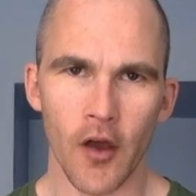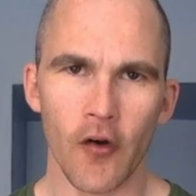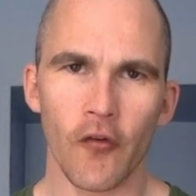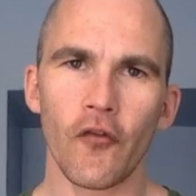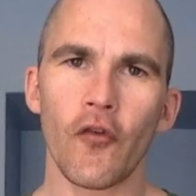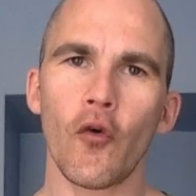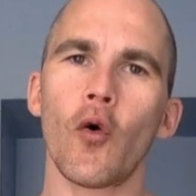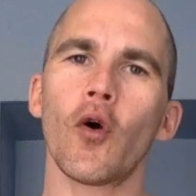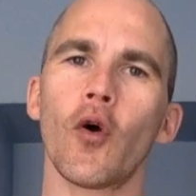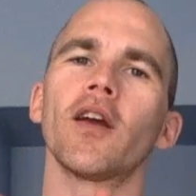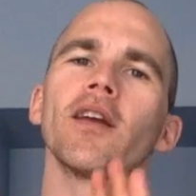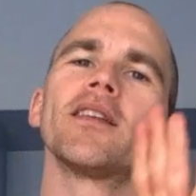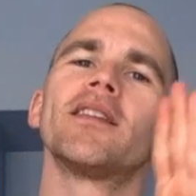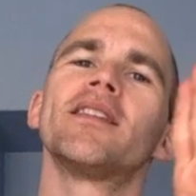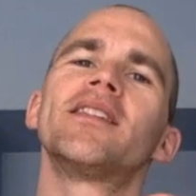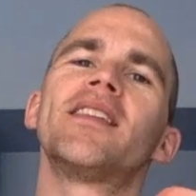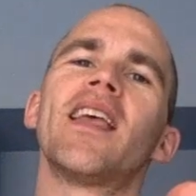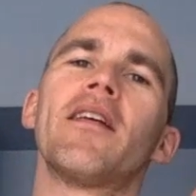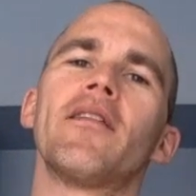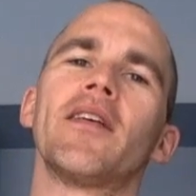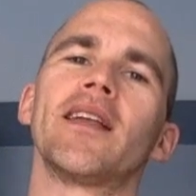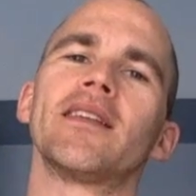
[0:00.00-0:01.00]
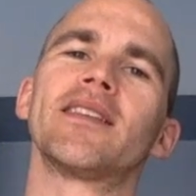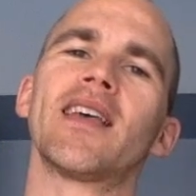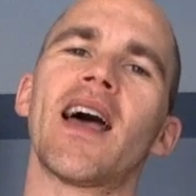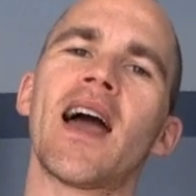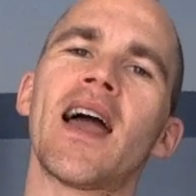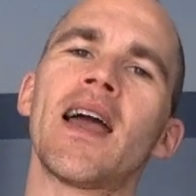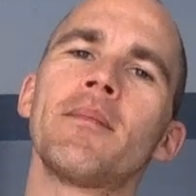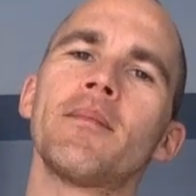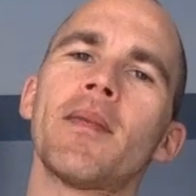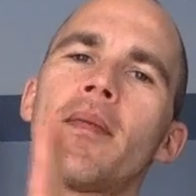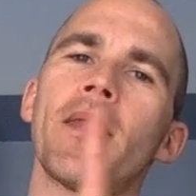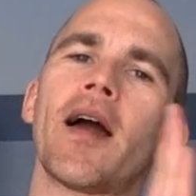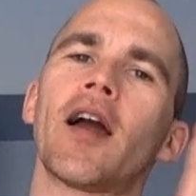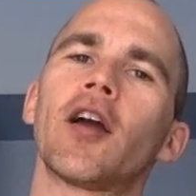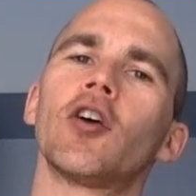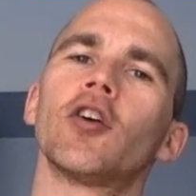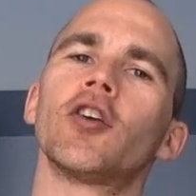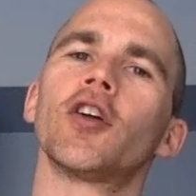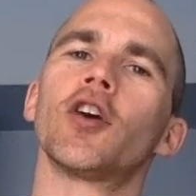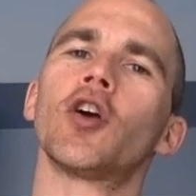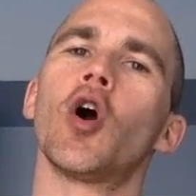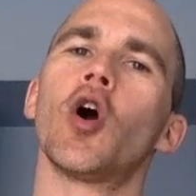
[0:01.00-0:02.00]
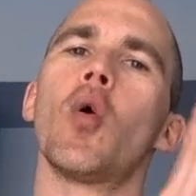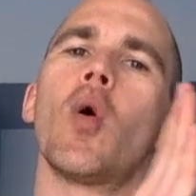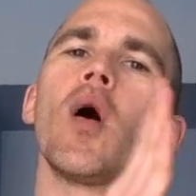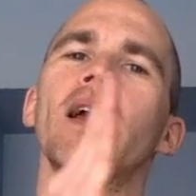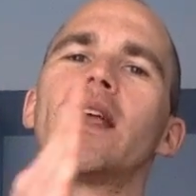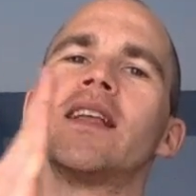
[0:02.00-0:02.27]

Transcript: For saving time, I'm not going to go